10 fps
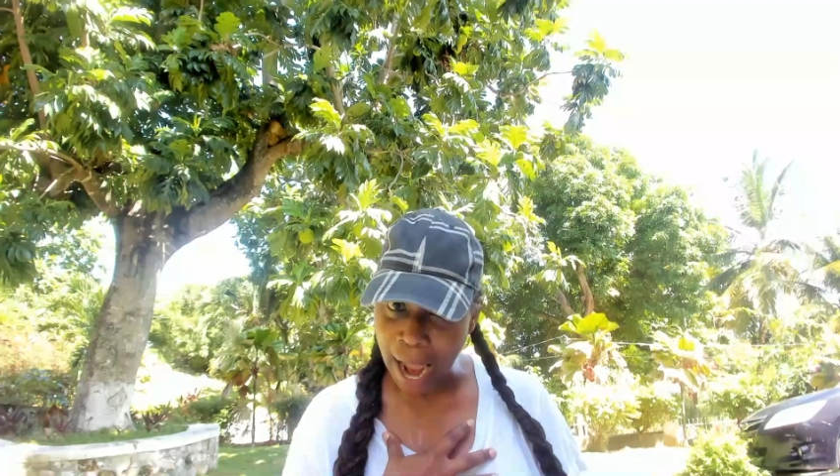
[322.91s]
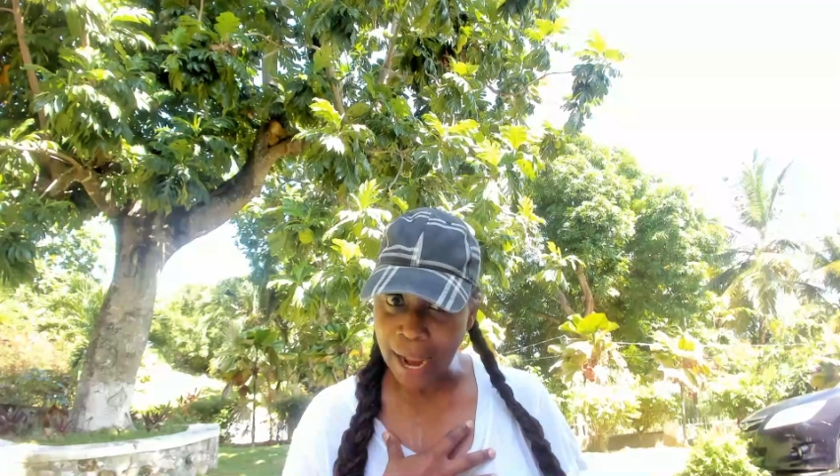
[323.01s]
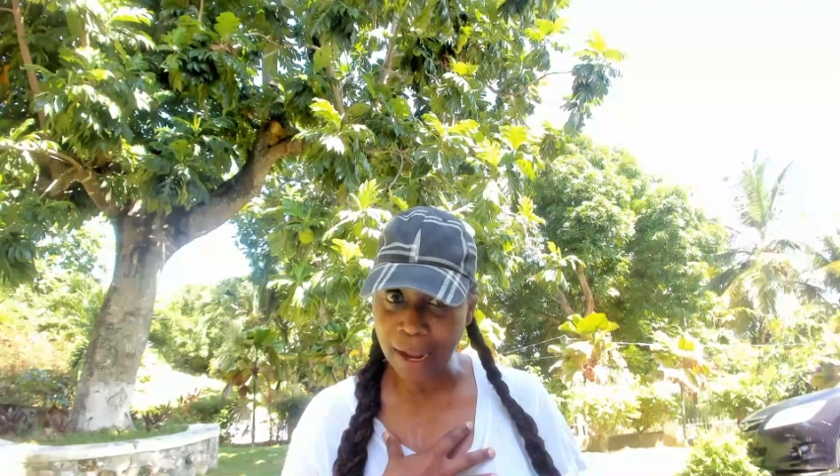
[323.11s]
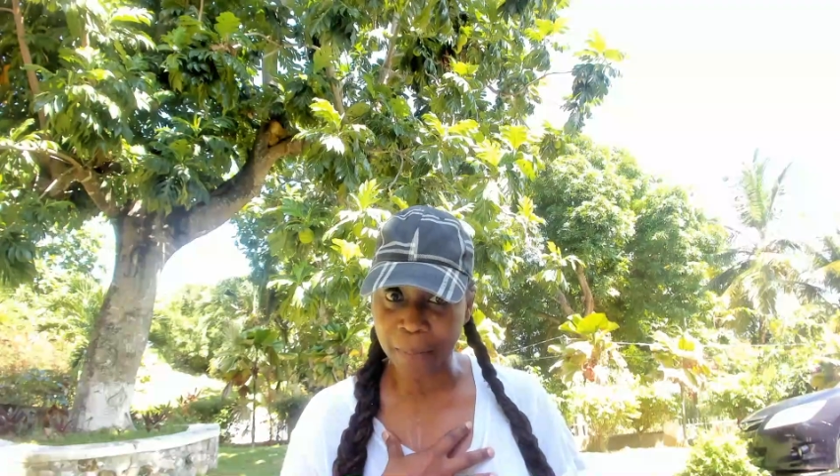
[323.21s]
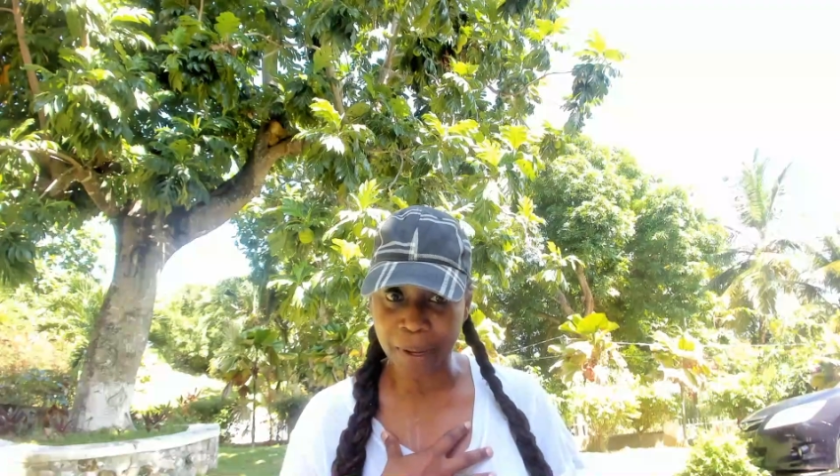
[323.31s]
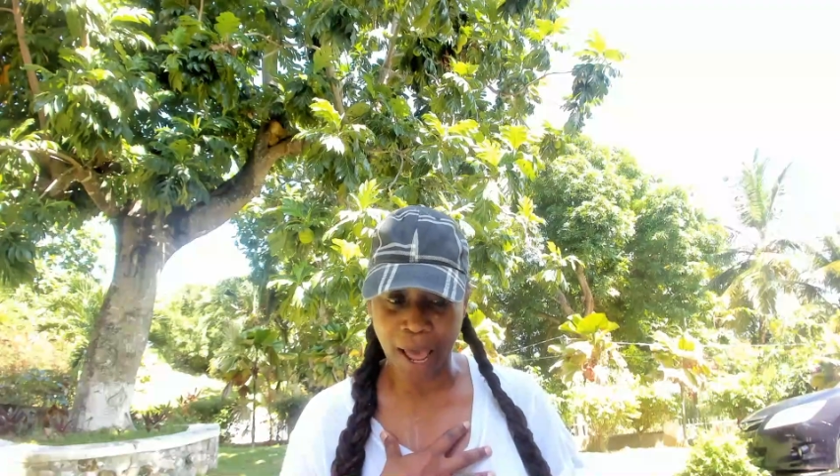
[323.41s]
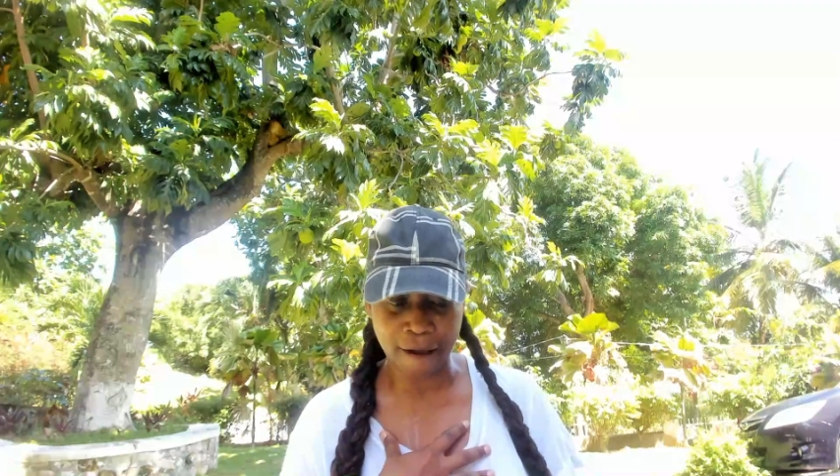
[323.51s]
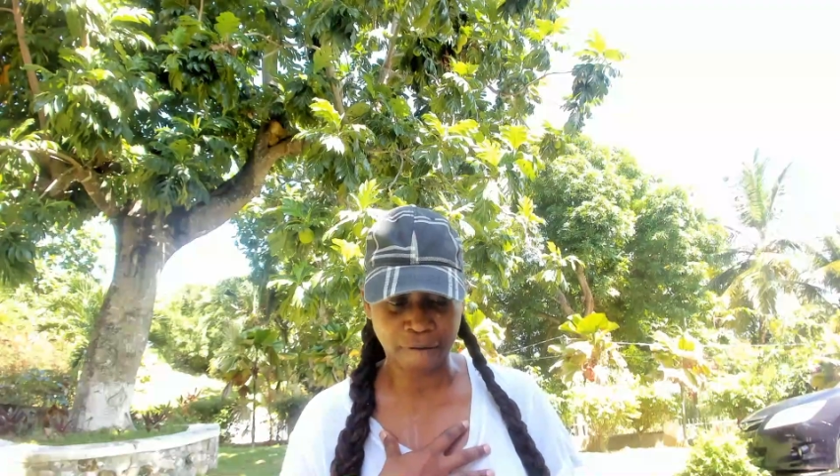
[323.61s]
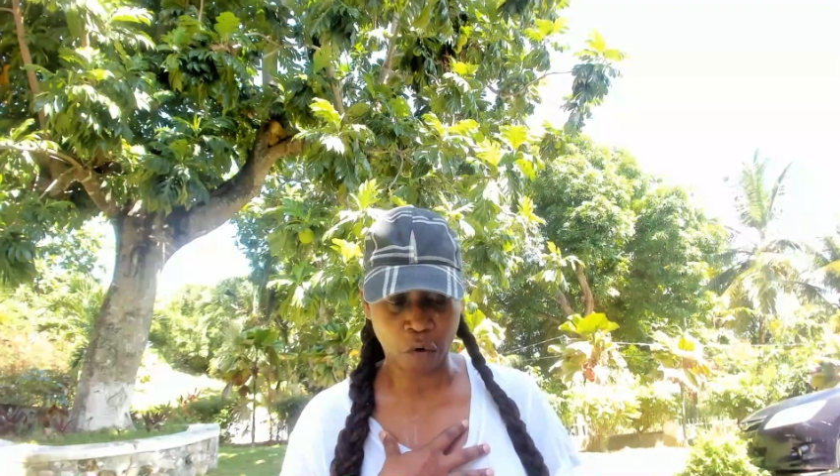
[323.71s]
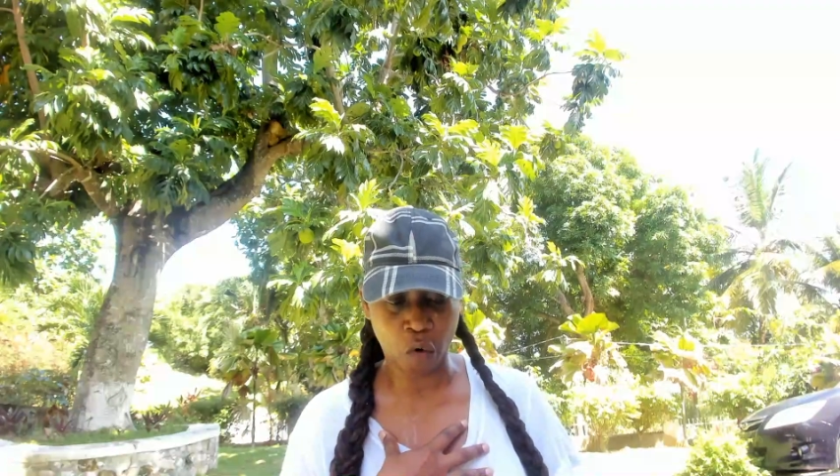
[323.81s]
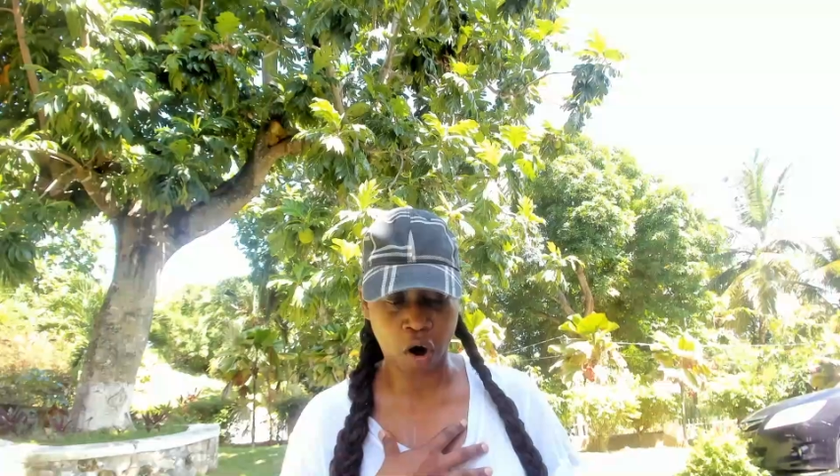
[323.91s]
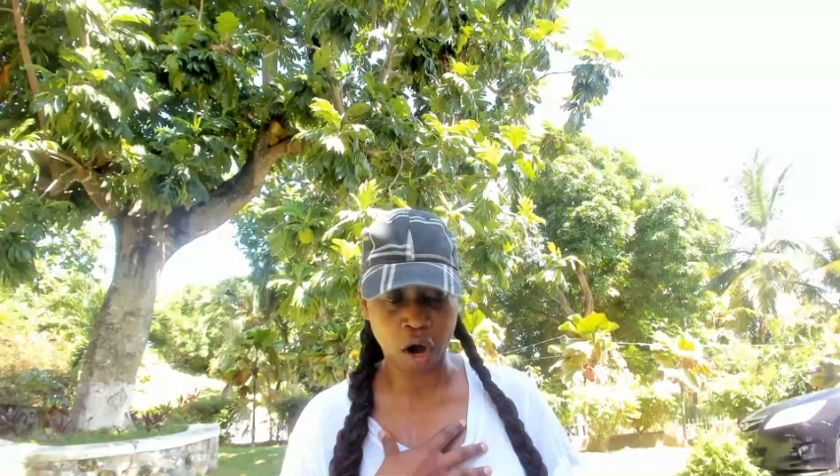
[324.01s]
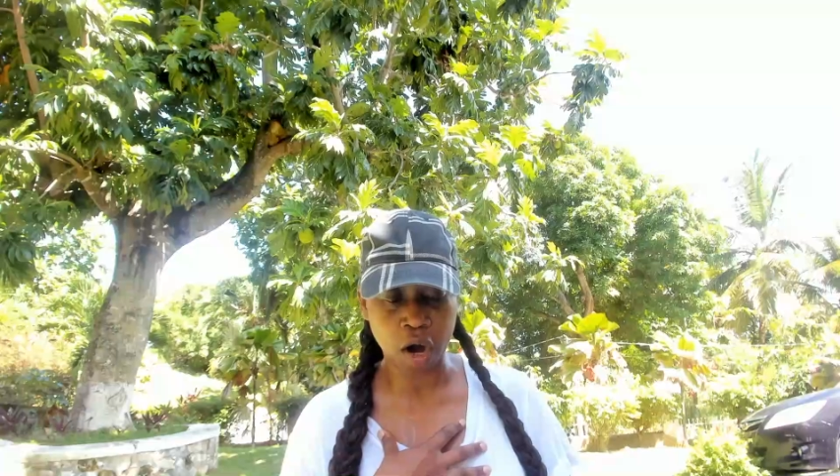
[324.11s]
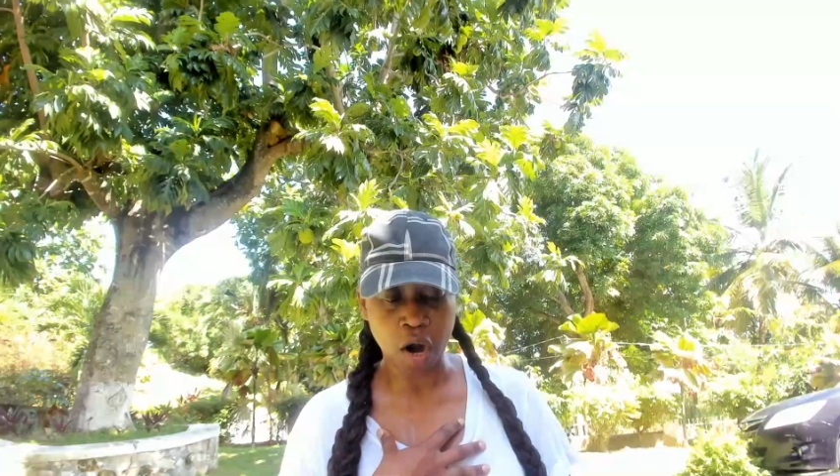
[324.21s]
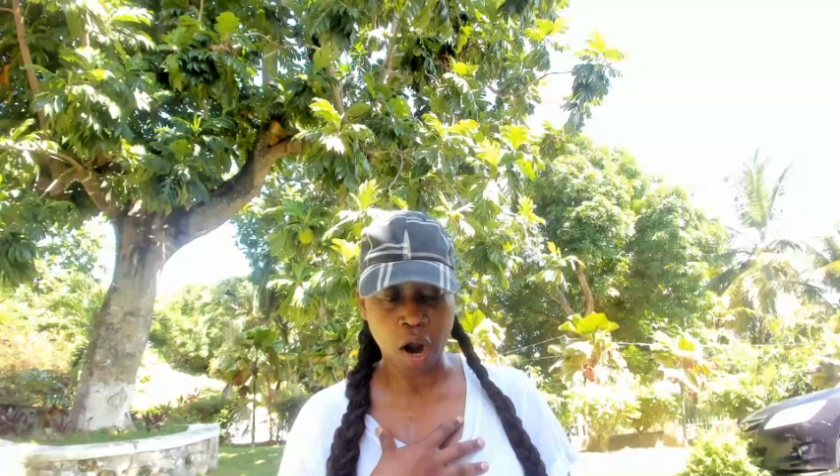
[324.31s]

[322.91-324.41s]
I applied for,